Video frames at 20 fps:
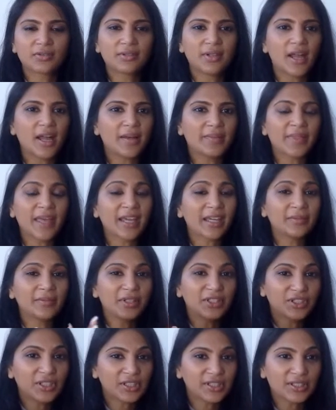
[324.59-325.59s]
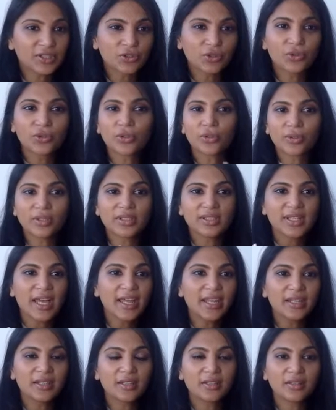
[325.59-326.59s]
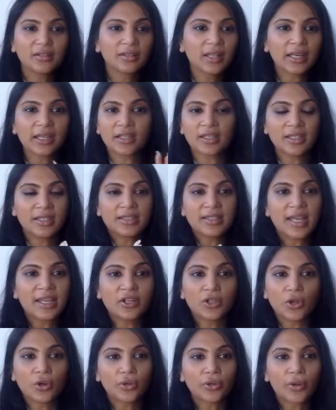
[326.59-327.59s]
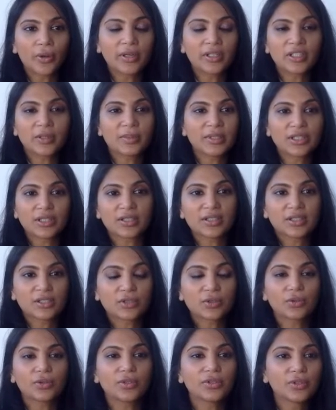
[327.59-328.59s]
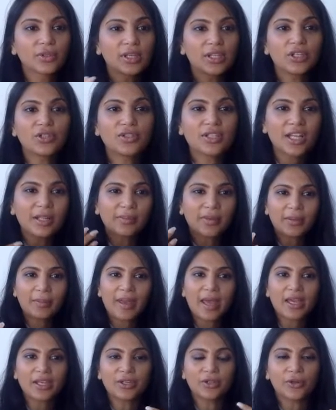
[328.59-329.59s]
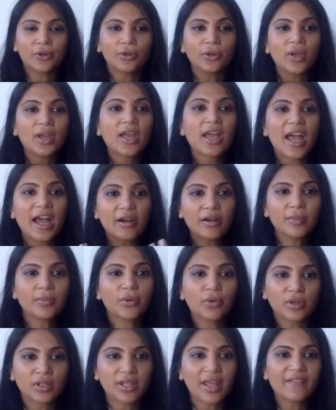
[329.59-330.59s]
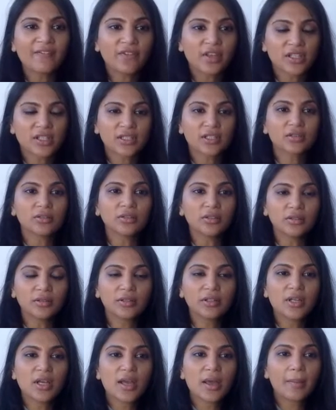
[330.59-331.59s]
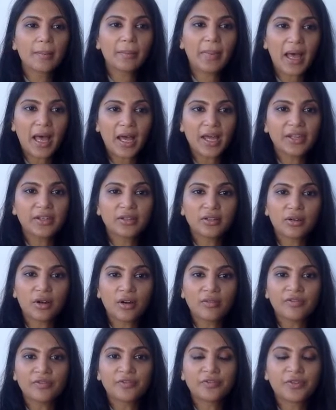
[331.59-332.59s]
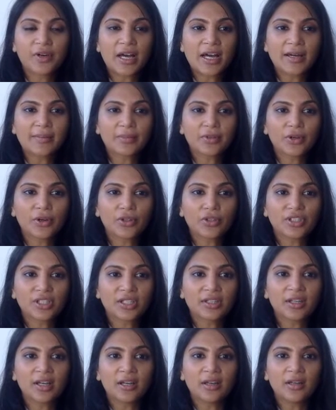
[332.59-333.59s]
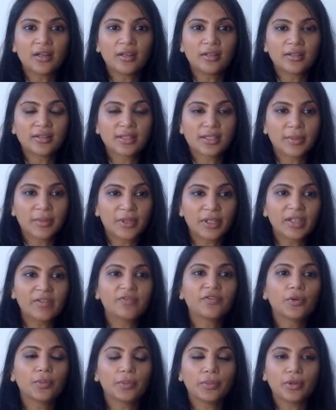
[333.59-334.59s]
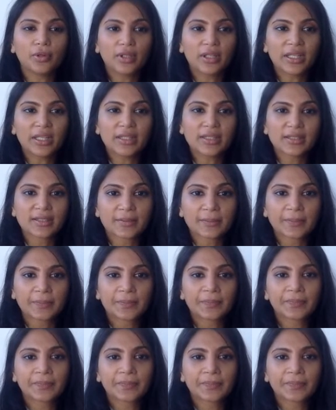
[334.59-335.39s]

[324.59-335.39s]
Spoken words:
that can be just as good, or is that not going to be just as good? So can you tell me about how important that physical part of coaching someone in football is?